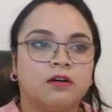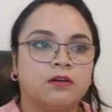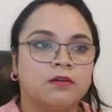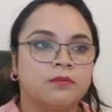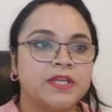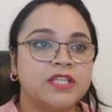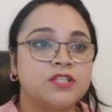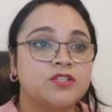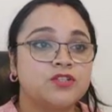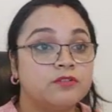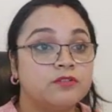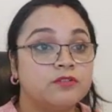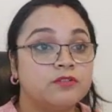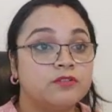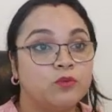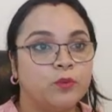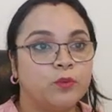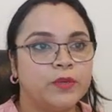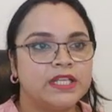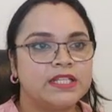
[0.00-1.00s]
instead of
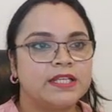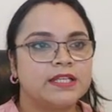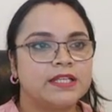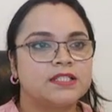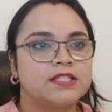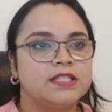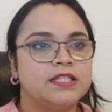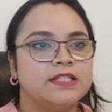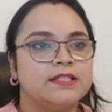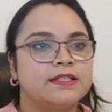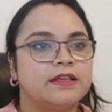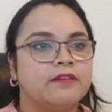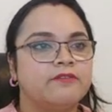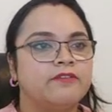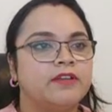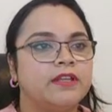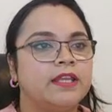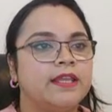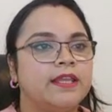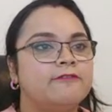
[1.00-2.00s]
queen takes
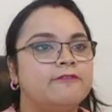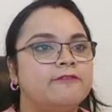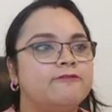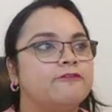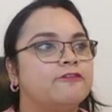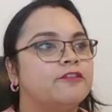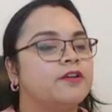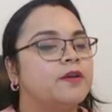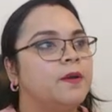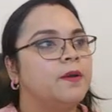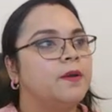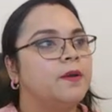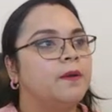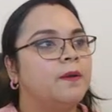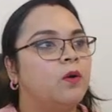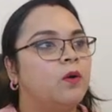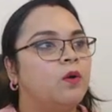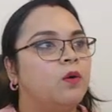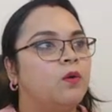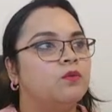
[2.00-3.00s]
d7, if
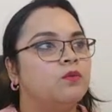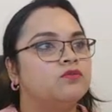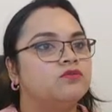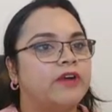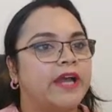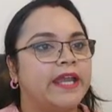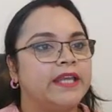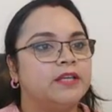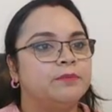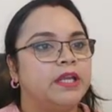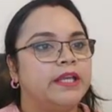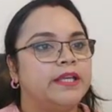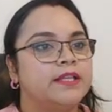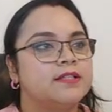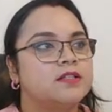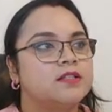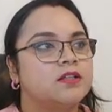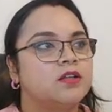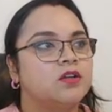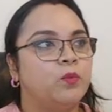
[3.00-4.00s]
white plays
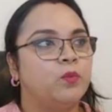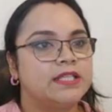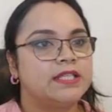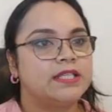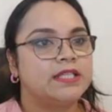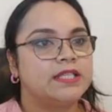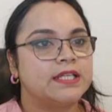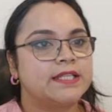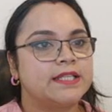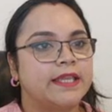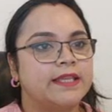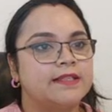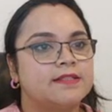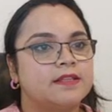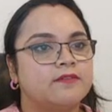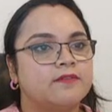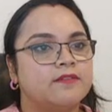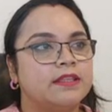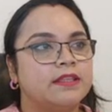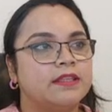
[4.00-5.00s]
queen takes
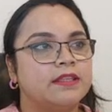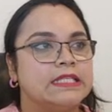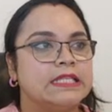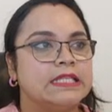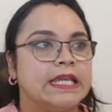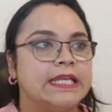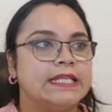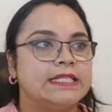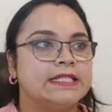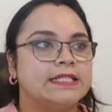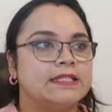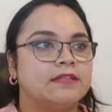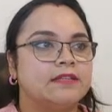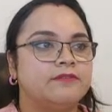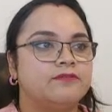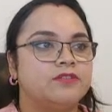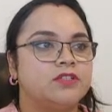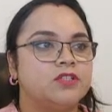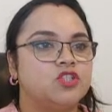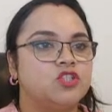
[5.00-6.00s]
a7, then knight takes
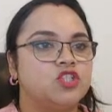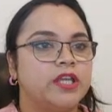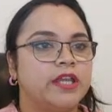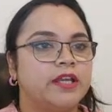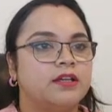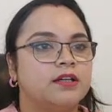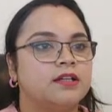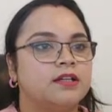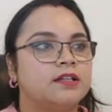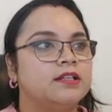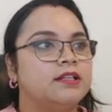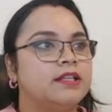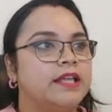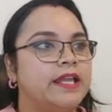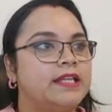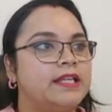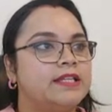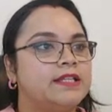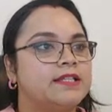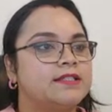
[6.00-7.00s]
f3 check,
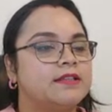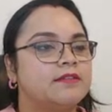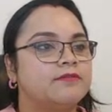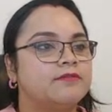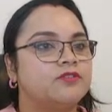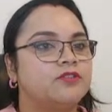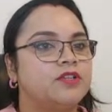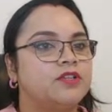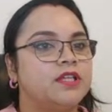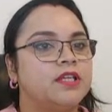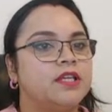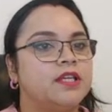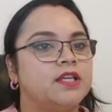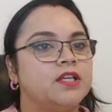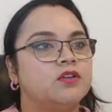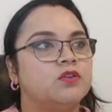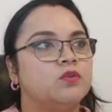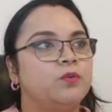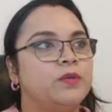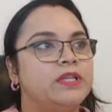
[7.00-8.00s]
knight takes f3,
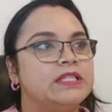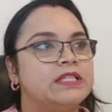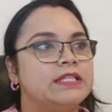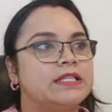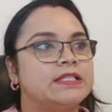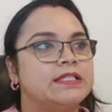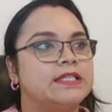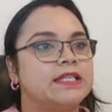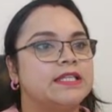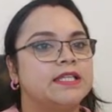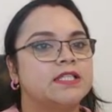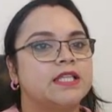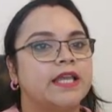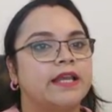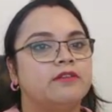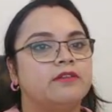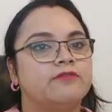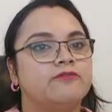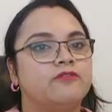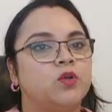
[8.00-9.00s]
queen c6,
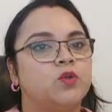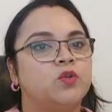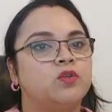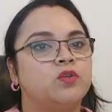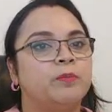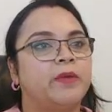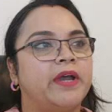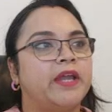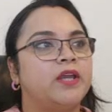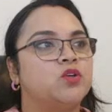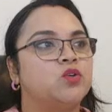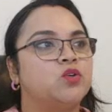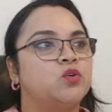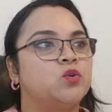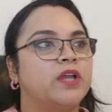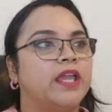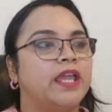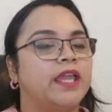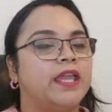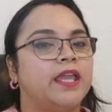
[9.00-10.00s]
and followed by
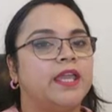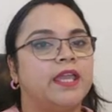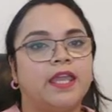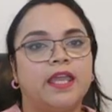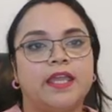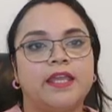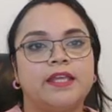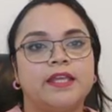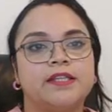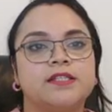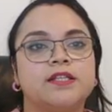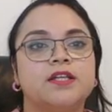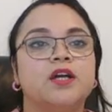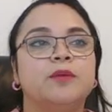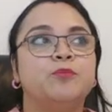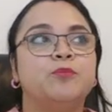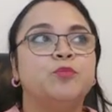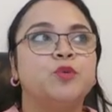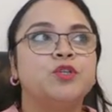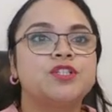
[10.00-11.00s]
rook a8
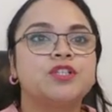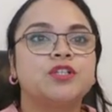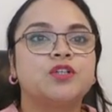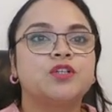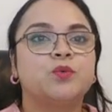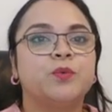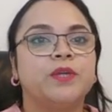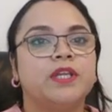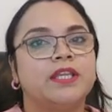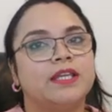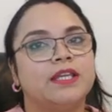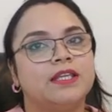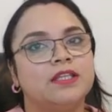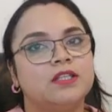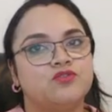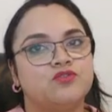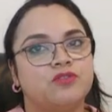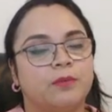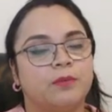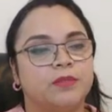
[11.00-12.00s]
puts the queen in
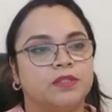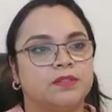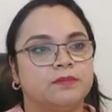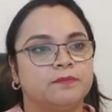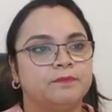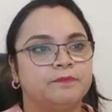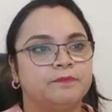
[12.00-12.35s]
trouble.